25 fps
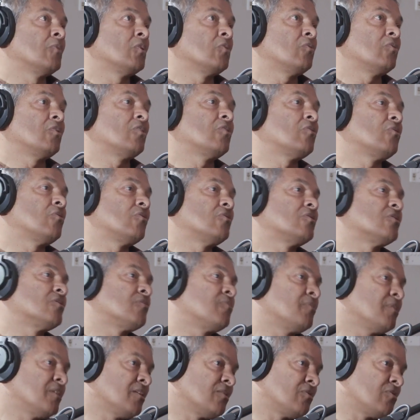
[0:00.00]
who
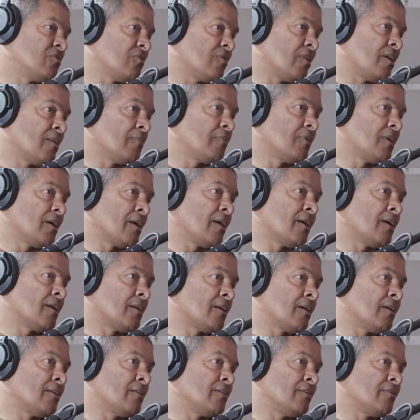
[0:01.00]
recruited me into MK
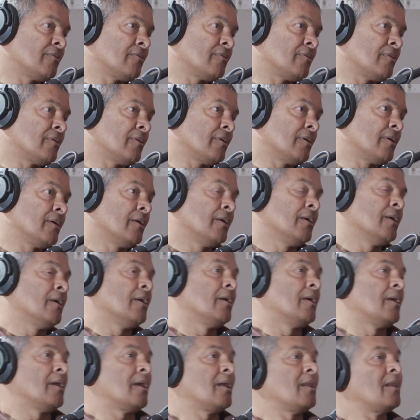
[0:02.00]
in 83
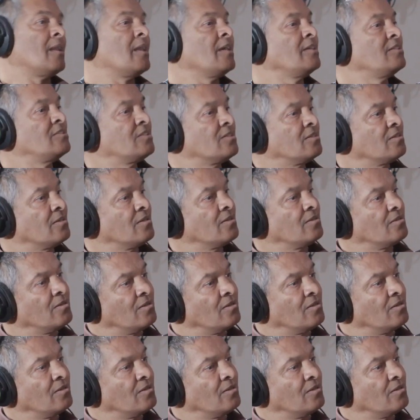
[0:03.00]
and later